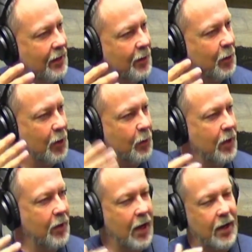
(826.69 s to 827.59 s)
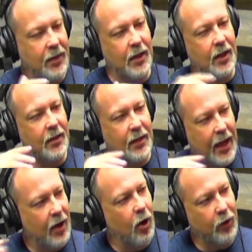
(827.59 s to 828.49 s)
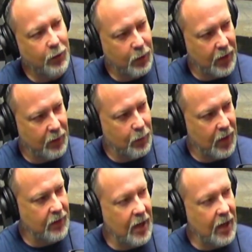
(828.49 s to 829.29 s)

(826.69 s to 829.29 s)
And I think that also gets missed.